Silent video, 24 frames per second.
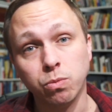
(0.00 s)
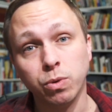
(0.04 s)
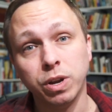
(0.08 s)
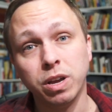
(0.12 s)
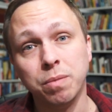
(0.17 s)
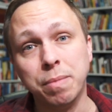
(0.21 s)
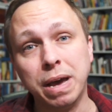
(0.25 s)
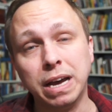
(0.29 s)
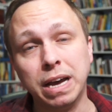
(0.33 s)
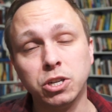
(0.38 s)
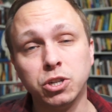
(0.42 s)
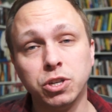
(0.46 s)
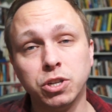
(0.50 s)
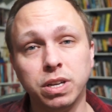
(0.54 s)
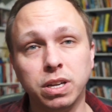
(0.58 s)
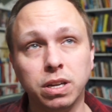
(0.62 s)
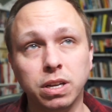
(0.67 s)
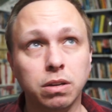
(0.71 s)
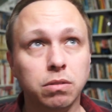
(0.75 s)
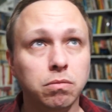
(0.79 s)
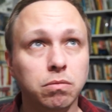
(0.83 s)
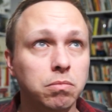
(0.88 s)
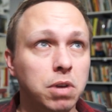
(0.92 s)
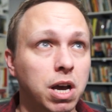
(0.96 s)
a
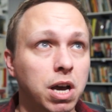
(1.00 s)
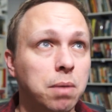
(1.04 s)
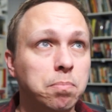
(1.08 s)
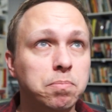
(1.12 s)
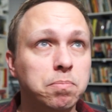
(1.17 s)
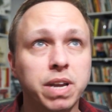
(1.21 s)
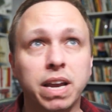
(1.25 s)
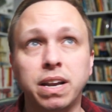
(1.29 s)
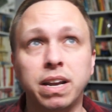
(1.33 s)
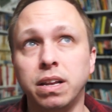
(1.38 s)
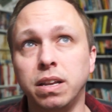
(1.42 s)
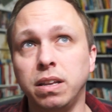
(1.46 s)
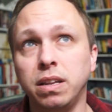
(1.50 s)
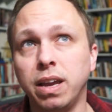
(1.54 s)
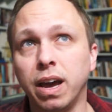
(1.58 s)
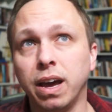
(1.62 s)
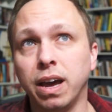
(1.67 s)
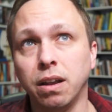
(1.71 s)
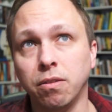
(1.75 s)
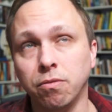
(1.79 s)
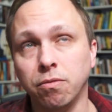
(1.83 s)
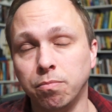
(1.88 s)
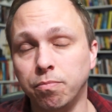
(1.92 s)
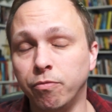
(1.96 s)
reimagining, updated
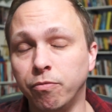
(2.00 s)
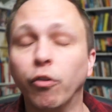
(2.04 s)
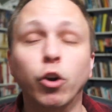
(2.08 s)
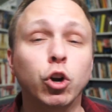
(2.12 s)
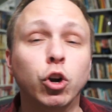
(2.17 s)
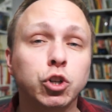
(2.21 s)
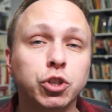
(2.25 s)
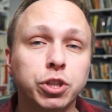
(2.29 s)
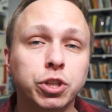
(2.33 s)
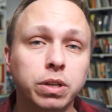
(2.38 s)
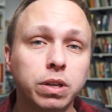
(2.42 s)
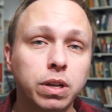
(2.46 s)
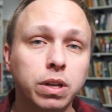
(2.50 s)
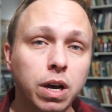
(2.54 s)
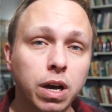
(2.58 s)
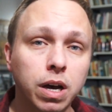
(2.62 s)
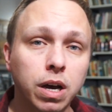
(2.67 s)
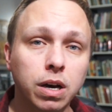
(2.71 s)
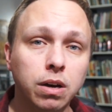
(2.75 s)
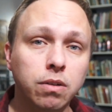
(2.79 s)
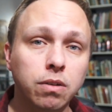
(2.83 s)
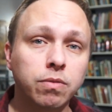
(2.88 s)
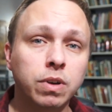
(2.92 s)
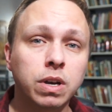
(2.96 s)
kind of version
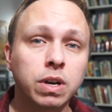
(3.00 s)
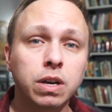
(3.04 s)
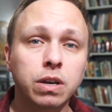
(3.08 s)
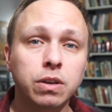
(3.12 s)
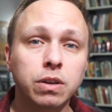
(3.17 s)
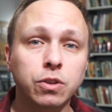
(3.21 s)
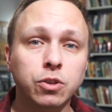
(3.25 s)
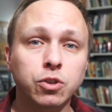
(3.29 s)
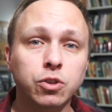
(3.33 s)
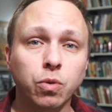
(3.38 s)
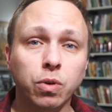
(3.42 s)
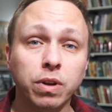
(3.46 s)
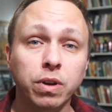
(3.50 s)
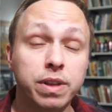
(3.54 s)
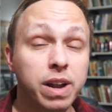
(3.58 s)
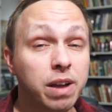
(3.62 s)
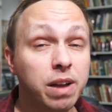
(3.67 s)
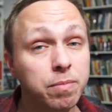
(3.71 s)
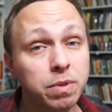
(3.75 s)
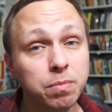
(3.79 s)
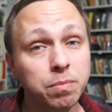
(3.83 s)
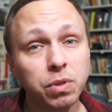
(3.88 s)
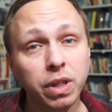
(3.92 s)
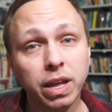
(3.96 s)
of the story that
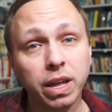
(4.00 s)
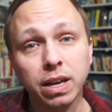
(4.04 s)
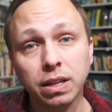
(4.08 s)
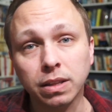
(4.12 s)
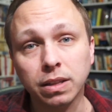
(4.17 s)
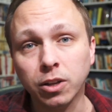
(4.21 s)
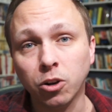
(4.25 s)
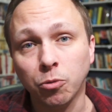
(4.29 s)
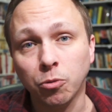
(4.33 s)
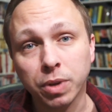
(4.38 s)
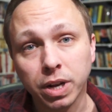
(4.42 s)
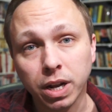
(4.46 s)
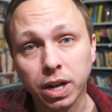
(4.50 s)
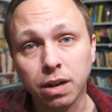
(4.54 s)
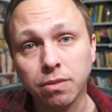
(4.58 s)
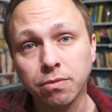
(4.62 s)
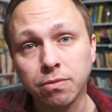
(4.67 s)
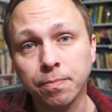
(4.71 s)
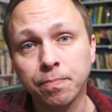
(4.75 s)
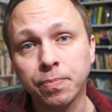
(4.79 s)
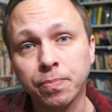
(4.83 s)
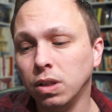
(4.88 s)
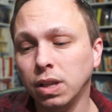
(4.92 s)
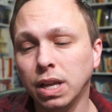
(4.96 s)
I've been playing a little bit
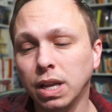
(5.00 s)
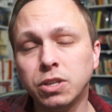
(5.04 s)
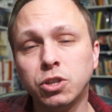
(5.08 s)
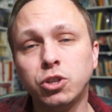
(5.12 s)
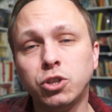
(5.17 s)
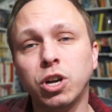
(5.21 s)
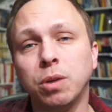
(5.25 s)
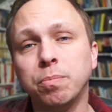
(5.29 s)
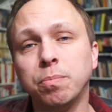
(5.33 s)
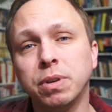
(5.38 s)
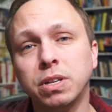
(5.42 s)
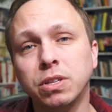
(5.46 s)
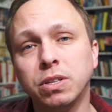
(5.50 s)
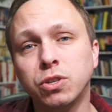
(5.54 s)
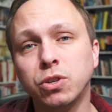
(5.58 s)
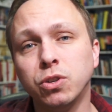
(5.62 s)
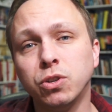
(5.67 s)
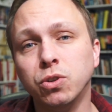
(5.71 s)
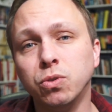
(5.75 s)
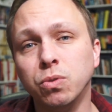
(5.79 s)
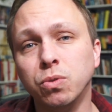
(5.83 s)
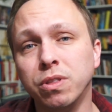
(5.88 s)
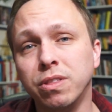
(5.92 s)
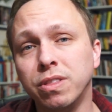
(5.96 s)
of. Let's jump
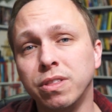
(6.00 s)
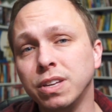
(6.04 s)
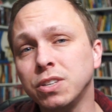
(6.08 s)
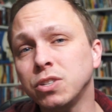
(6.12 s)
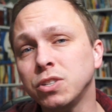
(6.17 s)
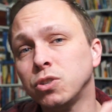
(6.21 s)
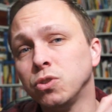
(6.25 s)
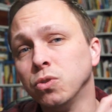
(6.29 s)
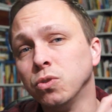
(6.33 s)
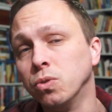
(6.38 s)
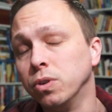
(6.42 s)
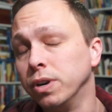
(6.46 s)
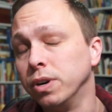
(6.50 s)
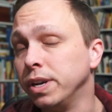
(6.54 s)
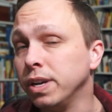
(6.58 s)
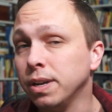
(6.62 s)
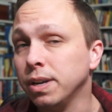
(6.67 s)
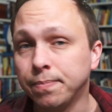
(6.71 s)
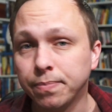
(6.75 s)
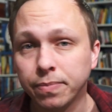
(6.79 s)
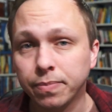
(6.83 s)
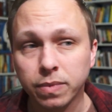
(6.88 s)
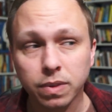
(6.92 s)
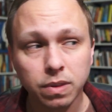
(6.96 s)
into this story.
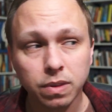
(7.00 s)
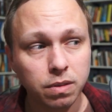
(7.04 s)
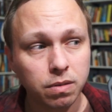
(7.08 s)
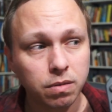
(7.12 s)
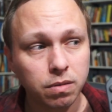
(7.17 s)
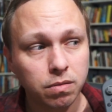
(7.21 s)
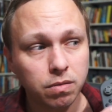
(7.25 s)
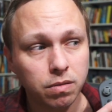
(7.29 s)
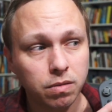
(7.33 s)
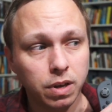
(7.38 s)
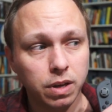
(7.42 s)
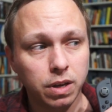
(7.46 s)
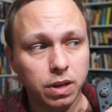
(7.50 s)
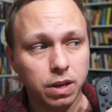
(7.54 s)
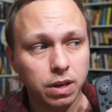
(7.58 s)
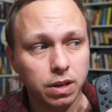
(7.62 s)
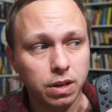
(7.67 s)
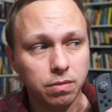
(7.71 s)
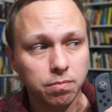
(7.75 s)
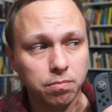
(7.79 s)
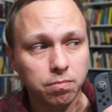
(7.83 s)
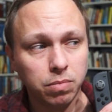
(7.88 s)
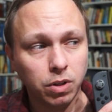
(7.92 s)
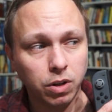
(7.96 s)

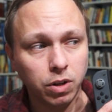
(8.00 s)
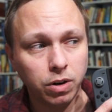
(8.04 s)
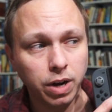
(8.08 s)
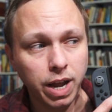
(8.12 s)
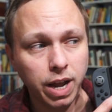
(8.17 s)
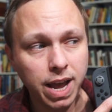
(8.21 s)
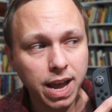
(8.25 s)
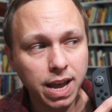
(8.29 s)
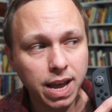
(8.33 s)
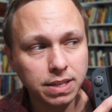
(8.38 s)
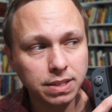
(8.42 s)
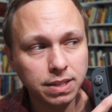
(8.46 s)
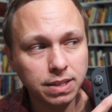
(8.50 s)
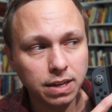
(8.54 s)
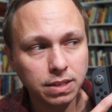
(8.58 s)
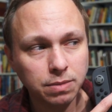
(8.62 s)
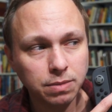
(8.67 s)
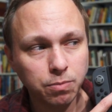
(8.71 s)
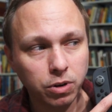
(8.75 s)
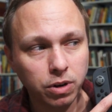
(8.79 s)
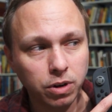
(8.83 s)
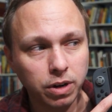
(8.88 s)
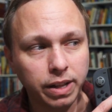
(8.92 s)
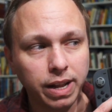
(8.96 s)
Again, blurry. Hey, it's not as
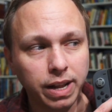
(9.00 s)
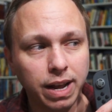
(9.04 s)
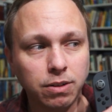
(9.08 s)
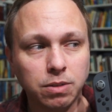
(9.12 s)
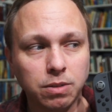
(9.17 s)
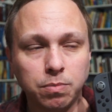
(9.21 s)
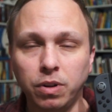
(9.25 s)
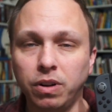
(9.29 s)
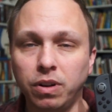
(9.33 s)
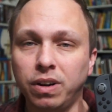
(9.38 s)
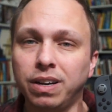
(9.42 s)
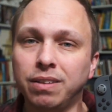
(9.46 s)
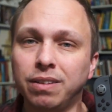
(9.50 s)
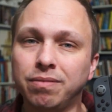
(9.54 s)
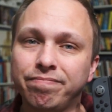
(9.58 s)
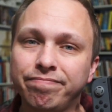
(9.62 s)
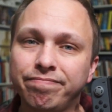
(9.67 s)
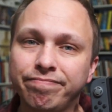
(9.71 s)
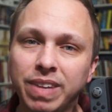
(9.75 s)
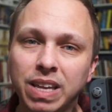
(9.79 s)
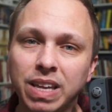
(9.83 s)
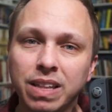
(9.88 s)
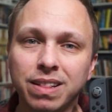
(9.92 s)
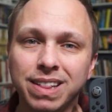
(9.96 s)
blurry now, it's blurry.
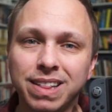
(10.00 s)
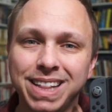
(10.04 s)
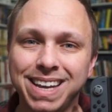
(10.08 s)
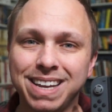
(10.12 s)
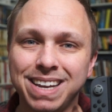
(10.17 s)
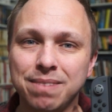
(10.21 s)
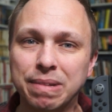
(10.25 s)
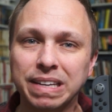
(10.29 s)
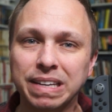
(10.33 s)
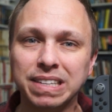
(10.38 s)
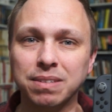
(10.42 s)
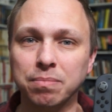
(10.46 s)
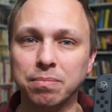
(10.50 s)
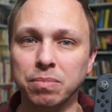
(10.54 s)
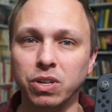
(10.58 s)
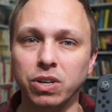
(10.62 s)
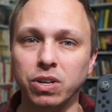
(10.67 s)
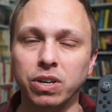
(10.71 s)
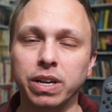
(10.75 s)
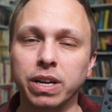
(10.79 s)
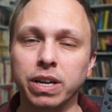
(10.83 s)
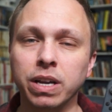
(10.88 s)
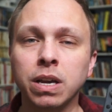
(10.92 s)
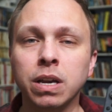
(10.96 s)
The light makes it
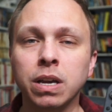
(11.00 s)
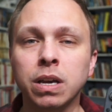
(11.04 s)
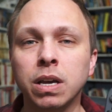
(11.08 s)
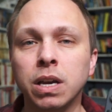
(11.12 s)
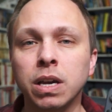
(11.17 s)
blurry.